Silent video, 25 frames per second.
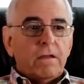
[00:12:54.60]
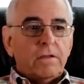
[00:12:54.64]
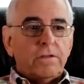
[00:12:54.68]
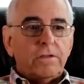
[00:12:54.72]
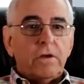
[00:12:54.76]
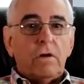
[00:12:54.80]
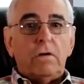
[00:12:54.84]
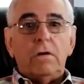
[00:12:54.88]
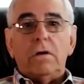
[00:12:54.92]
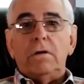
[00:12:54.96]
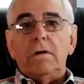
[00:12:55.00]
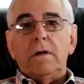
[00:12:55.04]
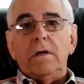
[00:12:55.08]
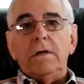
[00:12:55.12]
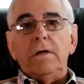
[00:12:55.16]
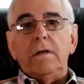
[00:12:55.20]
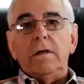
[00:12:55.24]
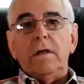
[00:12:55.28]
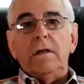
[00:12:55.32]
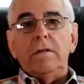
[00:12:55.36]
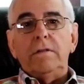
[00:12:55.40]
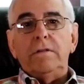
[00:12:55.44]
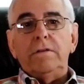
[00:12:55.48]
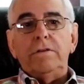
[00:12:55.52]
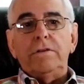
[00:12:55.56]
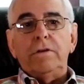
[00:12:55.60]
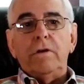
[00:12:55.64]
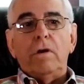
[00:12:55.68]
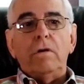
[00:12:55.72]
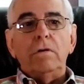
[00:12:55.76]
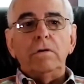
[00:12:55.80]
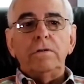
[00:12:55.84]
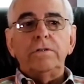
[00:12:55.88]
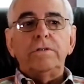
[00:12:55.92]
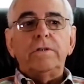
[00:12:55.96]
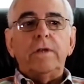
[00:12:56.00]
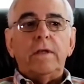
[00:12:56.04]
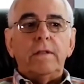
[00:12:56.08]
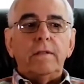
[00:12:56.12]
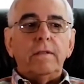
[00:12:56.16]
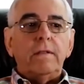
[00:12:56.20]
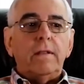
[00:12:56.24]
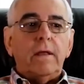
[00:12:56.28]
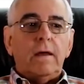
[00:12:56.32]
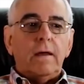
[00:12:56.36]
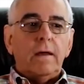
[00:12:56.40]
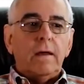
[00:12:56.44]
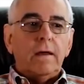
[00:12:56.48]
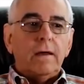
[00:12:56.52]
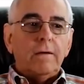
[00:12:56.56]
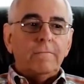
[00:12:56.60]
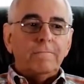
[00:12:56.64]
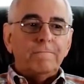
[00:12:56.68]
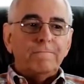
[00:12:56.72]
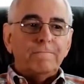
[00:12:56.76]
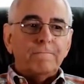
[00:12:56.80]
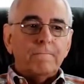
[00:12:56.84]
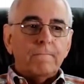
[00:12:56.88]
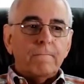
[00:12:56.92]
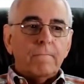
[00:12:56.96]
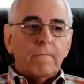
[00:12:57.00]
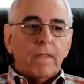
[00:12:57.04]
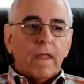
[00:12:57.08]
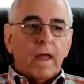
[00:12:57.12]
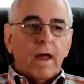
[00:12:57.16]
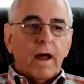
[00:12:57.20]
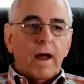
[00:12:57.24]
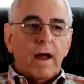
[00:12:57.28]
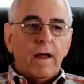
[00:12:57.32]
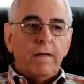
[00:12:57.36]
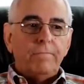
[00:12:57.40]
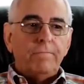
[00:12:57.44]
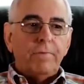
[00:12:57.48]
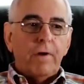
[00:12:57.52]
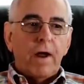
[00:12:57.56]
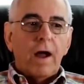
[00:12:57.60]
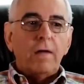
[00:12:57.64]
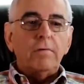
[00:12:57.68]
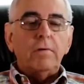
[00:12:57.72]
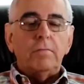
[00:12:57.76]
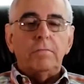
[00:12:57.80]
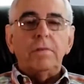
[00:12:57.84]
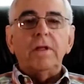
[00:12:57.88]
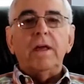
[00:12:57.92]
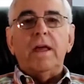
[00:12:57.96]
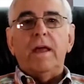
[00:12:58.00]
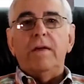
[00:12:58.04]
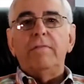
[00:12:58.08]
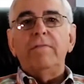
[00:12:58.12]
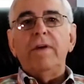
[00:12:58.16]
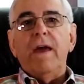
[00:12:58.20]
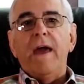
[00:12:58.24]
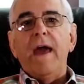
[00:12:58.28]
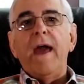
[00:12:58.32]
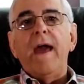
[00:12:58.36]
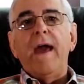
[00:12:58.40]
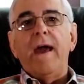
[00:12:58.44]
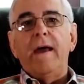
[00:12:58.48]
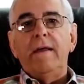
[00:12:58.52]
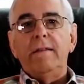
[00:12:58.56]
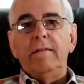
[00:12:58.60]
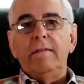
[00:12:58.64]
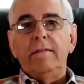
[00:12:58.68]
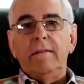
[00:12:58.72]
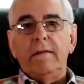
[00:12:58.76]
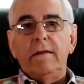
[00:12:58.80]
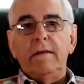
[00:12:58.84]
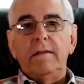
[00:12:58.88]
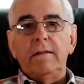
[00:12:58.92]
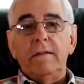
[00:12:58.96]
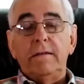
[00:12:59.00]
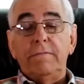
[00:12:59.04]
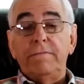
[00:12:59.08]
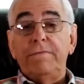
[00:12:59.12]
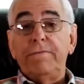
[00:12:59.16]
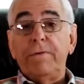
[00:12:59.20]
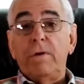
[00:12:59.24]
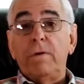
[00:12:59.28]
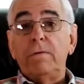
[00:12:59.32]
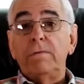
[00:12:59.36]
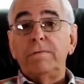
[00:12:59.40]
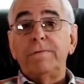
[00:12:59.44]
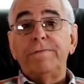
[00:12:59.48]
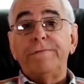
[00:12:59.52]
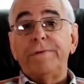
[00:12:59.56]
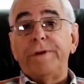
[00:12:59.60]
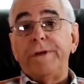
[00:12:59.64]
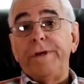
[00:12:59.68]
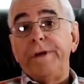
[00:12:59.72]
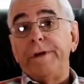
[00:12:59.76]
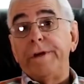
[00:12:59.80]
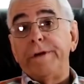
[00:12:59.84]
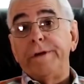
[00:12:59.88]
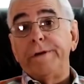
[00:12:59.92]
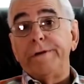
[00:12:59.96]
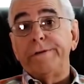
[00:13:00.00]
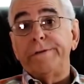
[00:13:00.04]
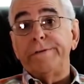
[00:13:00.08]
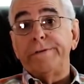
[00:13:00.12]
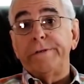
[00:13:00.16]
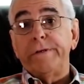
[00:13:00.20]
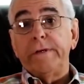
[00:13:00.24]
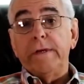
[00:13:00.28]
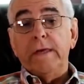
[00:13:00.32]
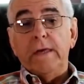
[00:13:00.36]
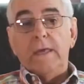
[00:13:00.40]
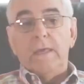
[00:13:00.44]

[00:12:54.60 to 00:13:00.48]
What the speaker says: So it shows that I probably have had lymphoma for years.